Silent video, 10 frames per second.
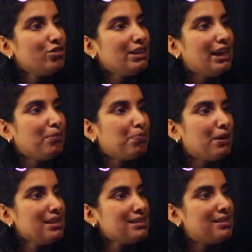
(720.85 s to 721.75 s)
to 10
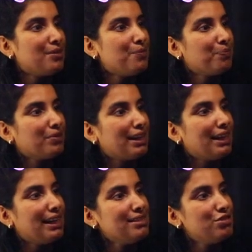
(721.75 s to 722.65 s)
plus
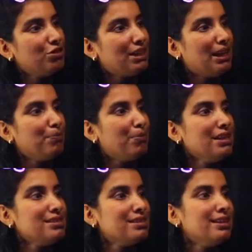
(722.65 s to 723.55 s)
3 raised to 10
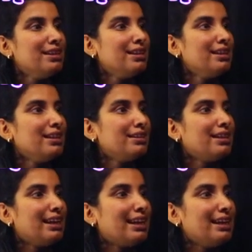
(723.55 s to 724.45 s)
plus
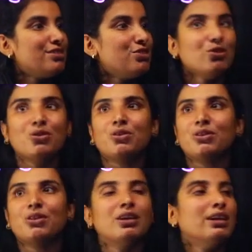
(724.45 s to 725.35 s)
3 raised to
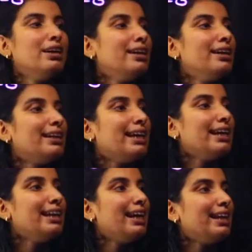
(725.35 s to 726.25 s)

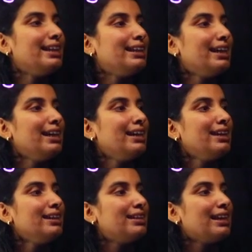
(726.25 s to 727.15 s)
10 and
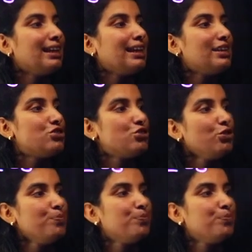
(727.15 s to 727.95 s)
3 raised to